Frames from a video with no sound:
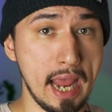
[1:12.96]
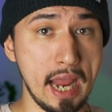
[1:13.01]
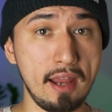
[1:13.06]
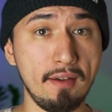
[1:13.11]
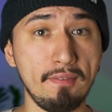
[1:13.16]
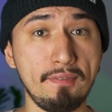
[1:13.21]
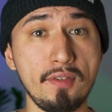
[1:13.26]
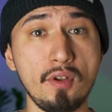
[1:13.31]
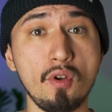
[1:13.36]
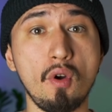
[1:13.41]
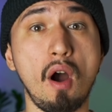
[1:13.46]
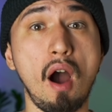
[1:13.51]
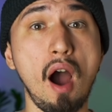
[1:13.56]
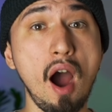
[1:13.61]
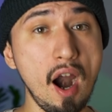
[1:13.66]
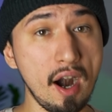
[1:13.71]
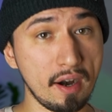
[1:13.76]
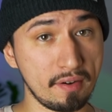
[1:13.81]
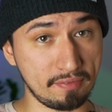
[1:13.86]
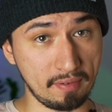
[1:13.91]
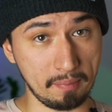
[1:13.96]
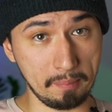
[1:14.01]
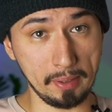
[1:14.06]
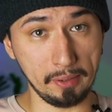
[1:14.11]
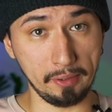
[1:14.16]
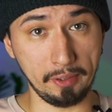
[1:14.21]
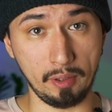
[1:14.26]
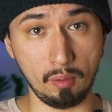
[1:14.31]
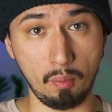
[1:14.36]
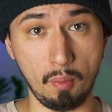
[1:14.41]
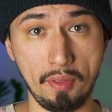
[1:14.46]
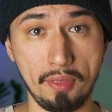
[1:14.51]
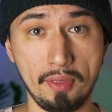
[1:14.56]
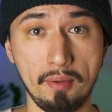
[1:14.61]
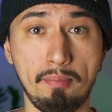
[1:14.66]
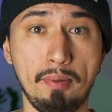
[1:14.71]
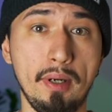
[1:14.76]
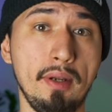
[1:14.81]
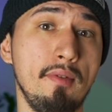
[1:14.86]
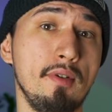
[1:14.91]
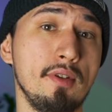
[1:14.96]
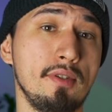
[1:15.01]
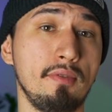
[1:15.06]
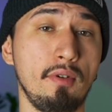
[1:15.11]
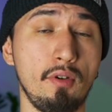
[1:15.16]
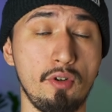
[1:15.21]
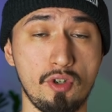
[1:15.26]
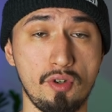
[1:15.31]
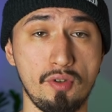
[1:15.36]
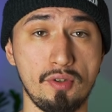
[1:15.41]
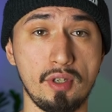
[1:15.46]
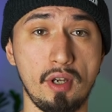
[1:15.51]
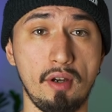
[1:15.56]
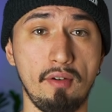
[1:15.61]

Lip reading: If you are familiar with the previous versions